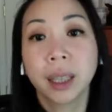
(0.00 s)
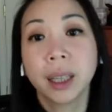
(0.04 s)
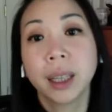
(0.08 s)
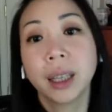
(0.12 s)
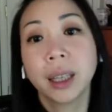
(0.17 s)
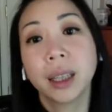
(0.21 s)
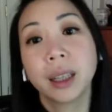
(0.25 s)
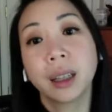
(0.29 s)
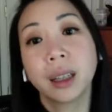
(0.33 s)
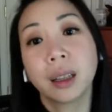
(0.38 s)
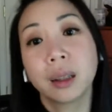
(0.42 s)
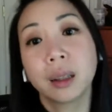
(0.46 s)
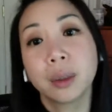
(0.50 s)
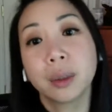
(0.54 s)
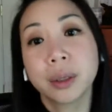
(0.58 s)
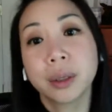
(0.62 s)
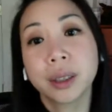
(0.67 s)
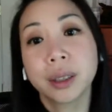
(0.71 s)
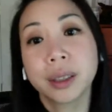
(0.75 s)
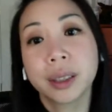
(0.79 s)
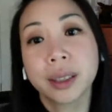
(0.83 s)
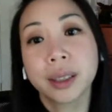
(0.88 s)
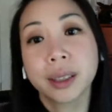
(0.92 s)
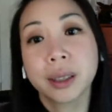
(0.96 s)
it
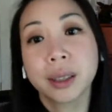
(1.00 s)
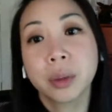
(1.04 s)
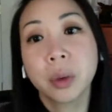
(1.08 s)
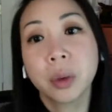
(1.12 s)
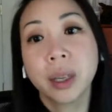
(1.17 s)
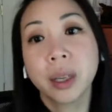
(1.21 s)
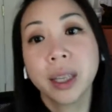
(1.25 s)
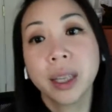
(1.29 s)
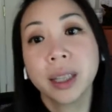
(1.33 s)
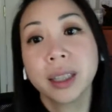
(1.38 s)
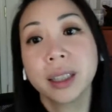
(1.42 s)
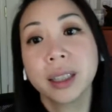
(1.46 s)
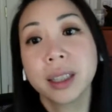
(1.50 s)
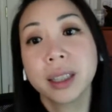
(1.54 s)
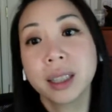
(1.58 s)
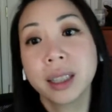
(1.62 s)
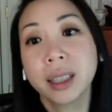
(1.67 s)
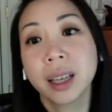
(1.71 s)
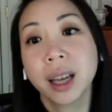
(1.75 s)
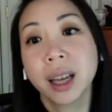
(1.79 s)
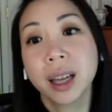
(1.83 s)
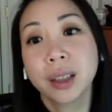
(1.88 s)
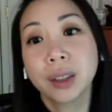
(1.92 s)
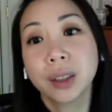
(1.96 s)
closes its wings
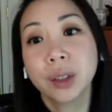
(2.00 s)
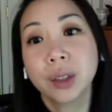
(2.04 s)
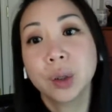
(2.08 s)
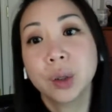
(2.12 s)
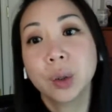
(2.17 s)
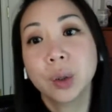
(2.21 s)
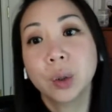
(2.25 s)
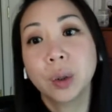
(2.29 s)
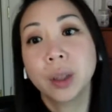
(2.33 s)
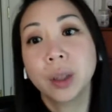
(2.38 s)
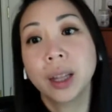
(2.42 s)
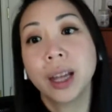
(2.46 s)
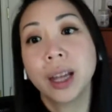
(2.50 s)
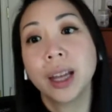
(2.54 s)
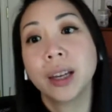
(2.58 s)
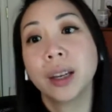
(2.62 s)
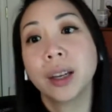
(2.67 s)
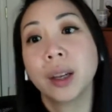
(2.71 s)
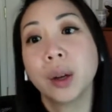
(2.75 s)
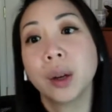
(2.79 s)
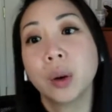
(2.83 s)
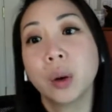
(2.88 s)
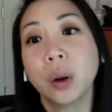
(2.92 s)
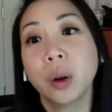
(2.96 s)
as you let
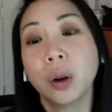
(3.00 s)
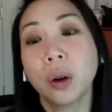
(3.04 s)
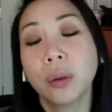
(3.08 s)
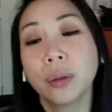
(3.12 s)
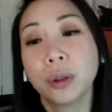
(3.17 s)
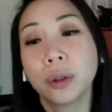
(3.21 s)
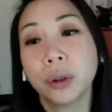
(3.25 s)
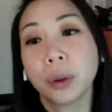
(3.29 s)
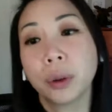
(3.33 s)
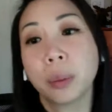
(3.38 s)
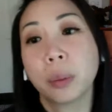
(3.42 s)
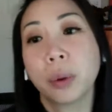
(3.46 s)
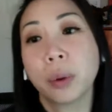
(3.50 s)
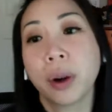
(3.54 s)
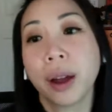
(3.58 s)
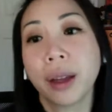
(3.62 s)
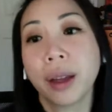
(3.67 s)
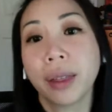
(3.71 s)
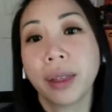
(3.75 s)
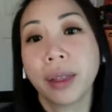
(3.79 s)
go of your breath.